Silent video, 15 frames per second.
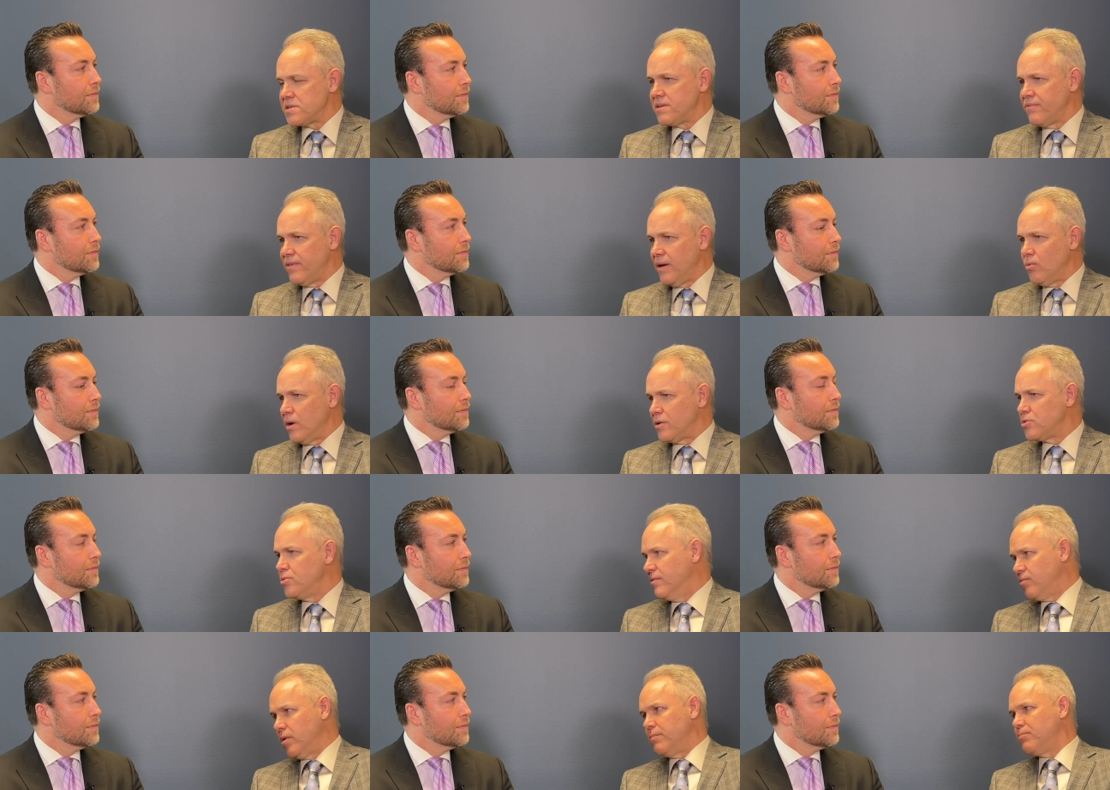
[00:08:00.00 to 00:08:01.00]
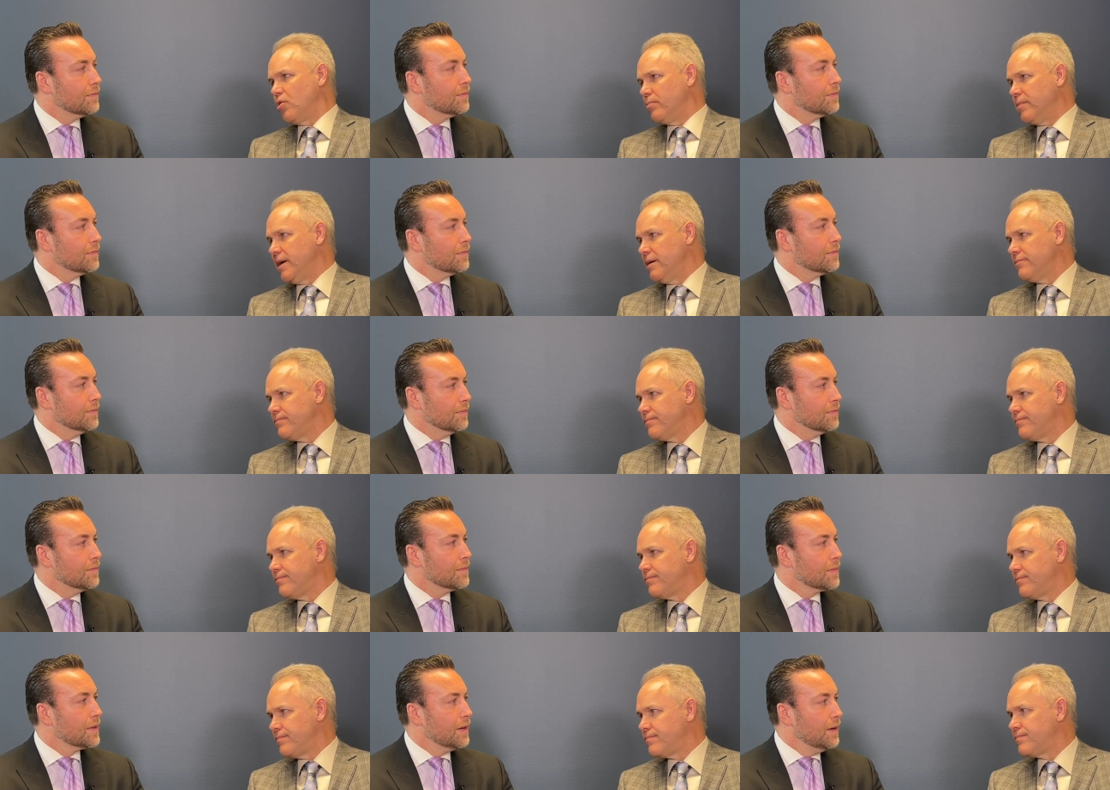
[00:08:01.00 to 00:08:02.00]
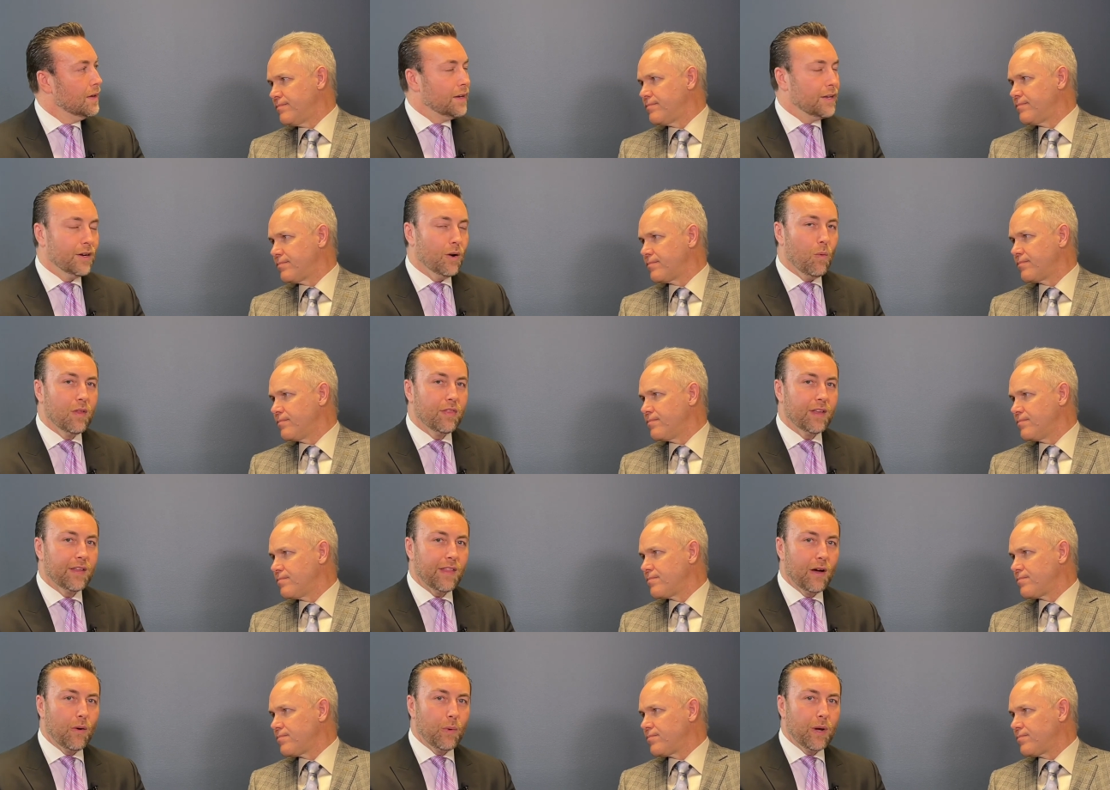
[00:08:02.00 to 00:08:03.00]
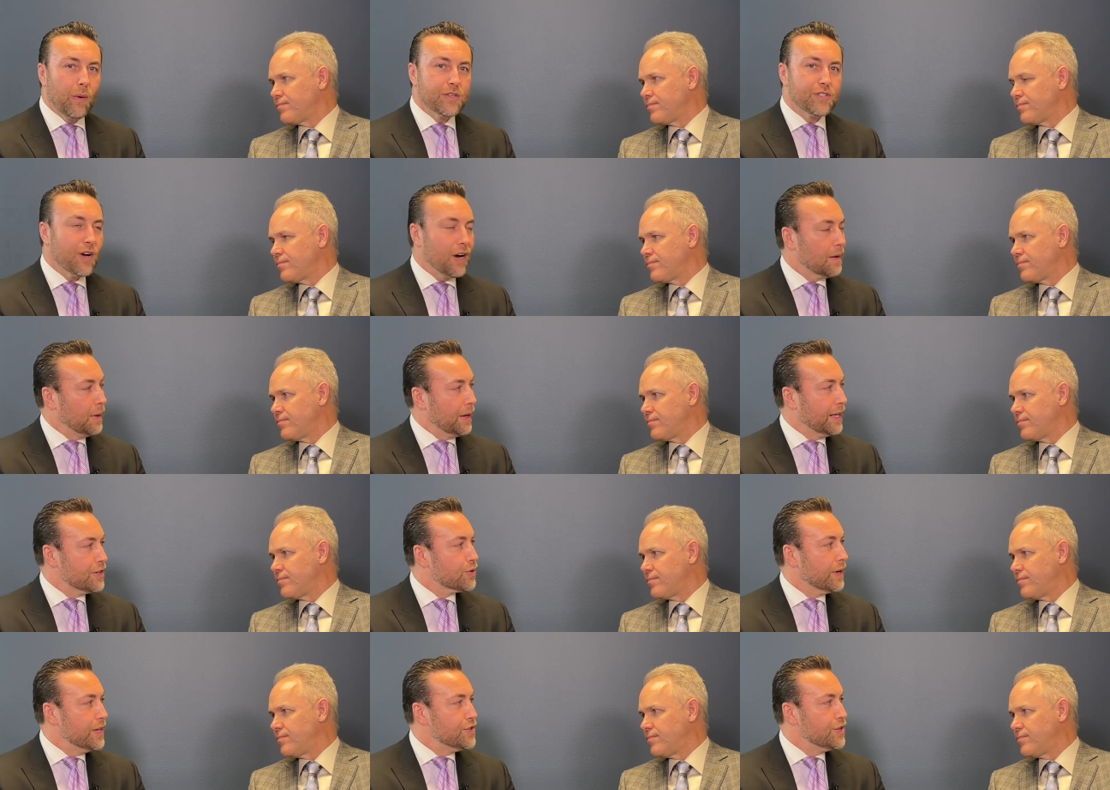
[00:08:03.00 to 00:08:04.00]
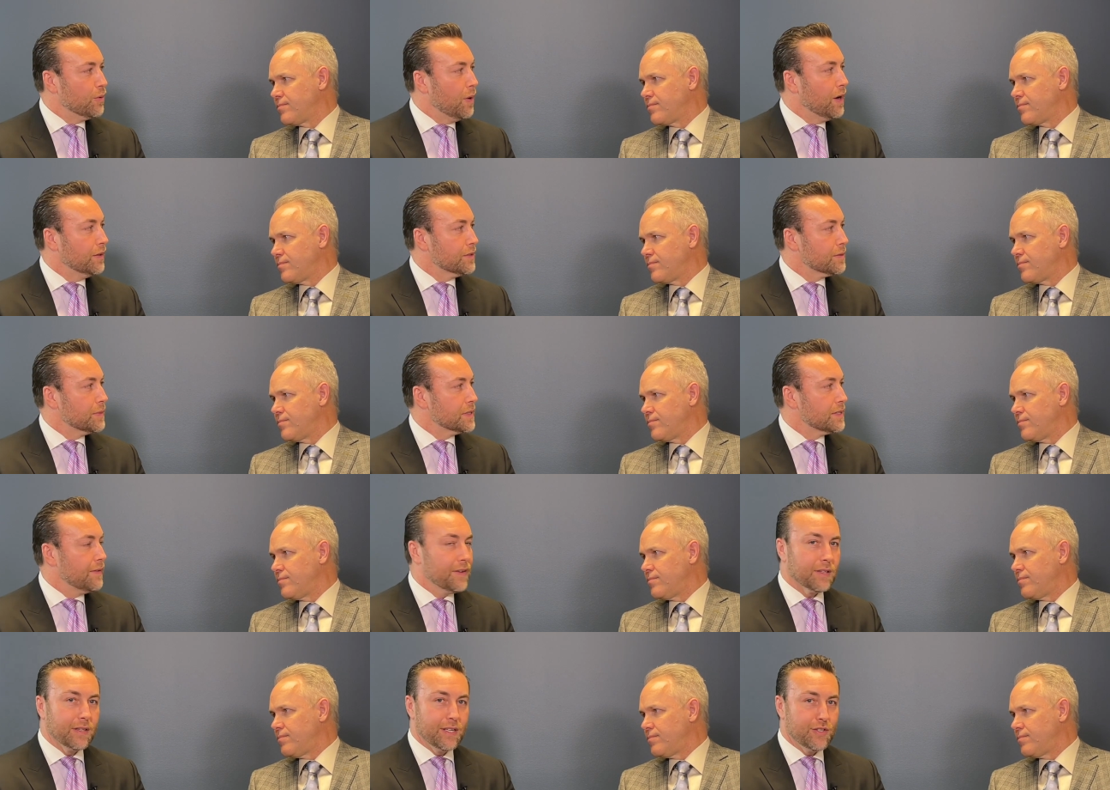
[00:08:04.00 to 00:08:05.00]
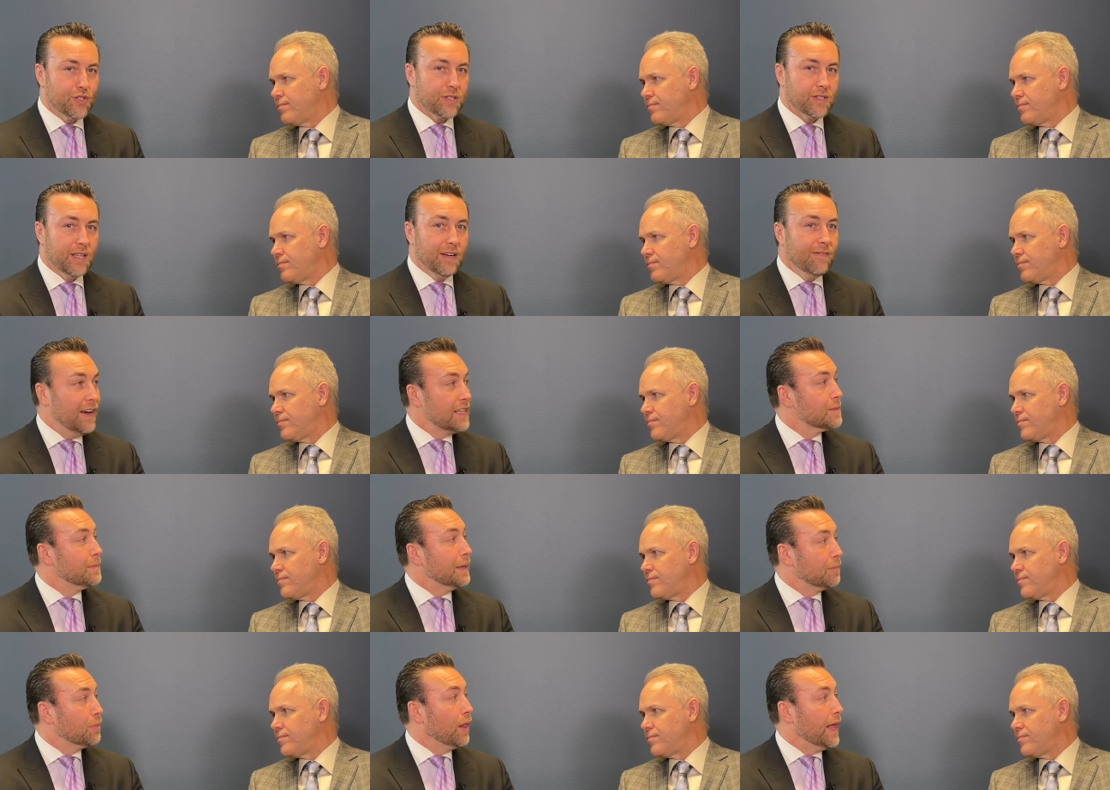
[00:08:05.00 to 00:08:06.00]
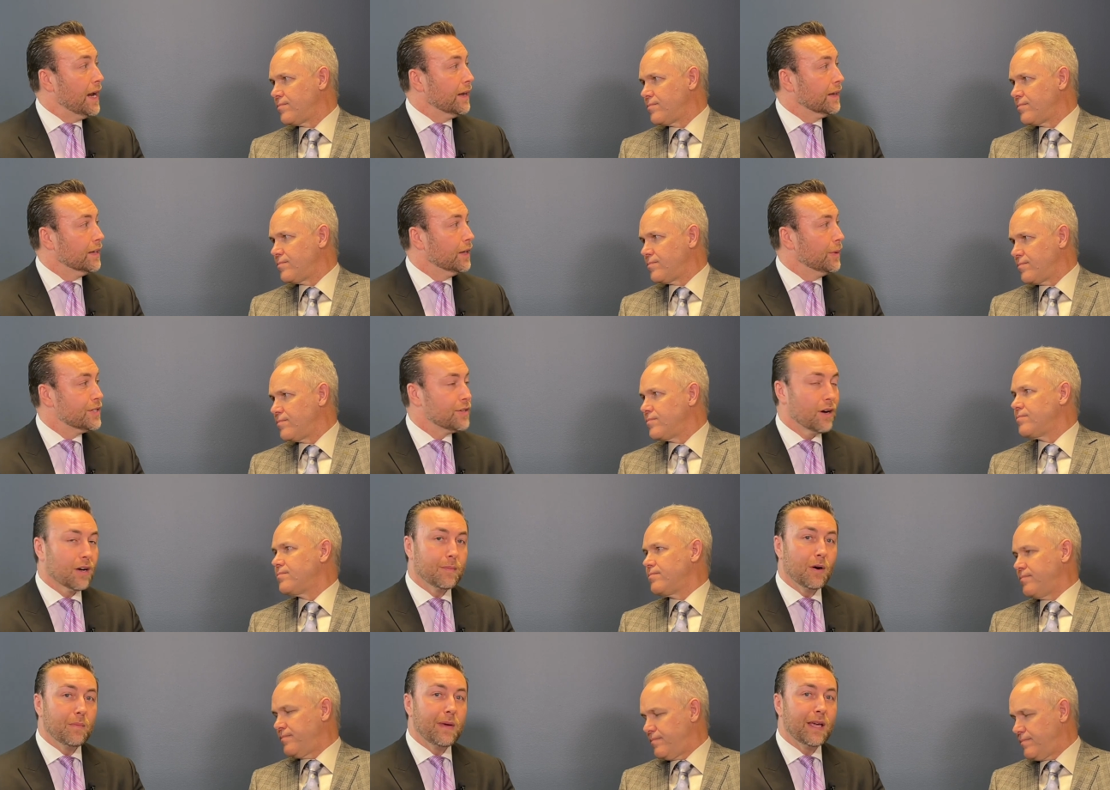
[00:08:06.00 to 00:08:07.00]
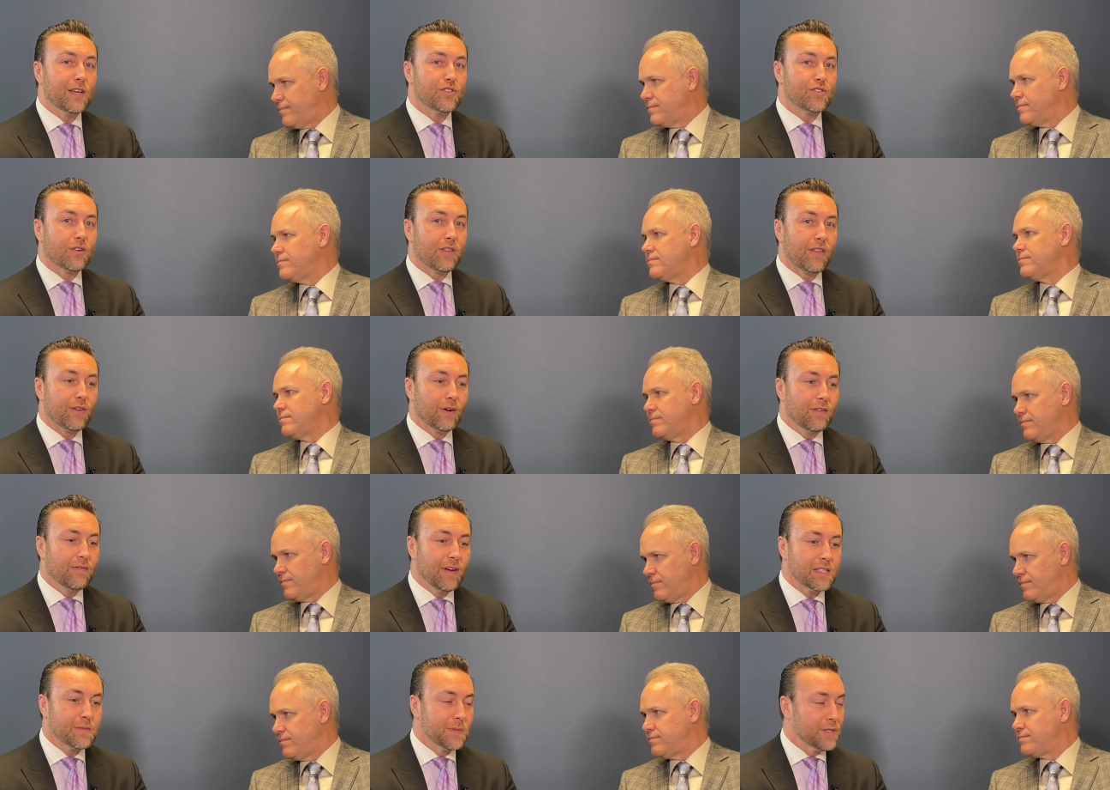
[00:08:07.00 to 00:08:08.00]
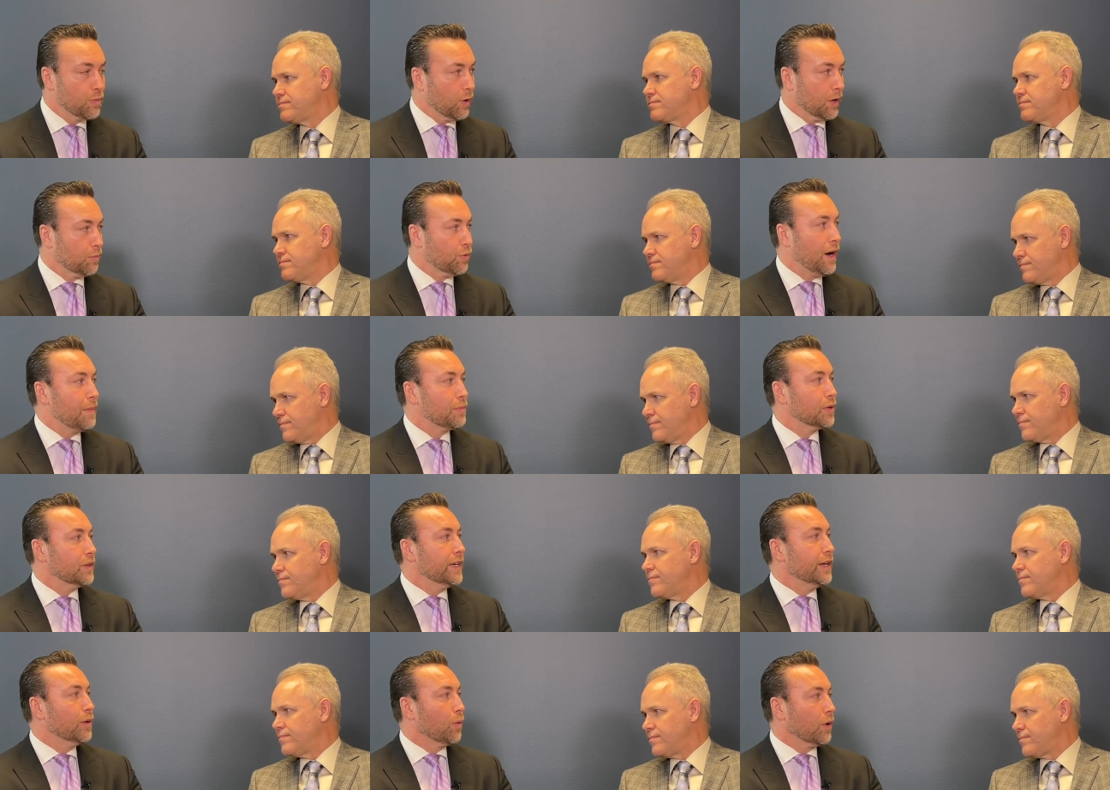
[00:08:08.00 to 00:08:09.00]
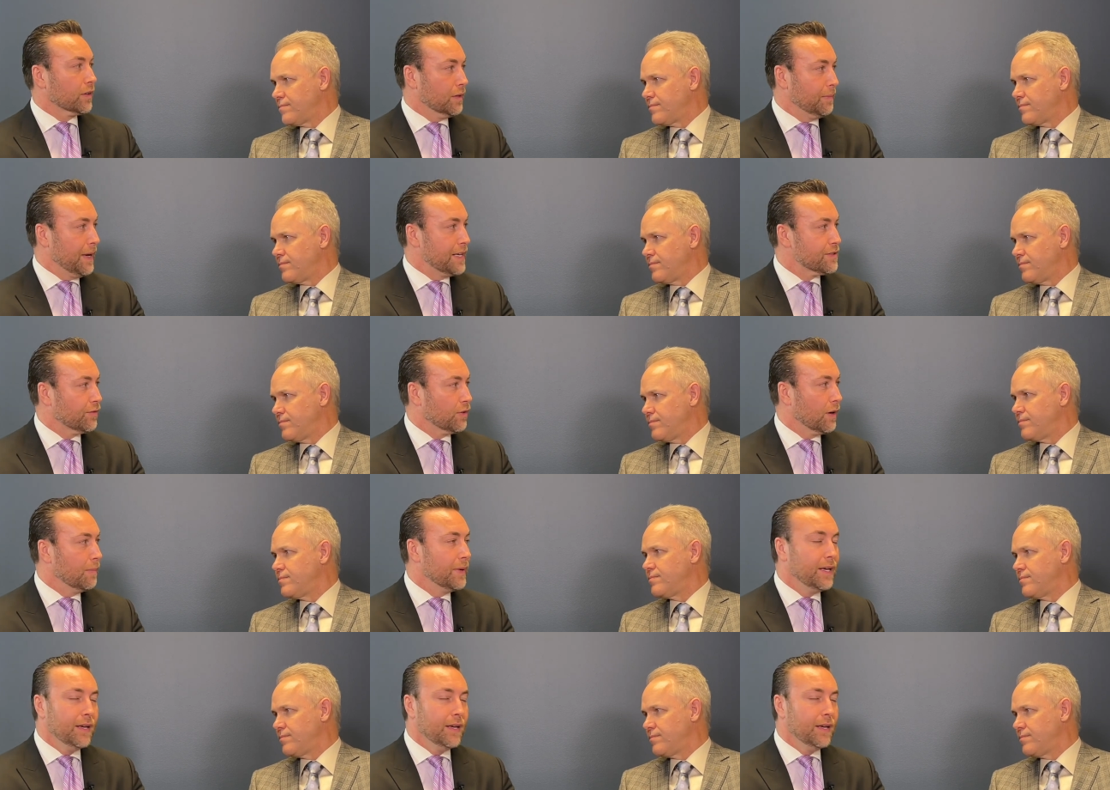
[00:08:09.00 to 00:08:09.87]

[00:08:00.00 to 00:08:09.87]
Speaker 1: if they want to avoid probate.
Speaker 2: Mm-hmm. You know, one thing that we always talk about at Trajan Wealth specifically is just investment planning. You know, we talk about making sure that their investments work properly and work the best for them.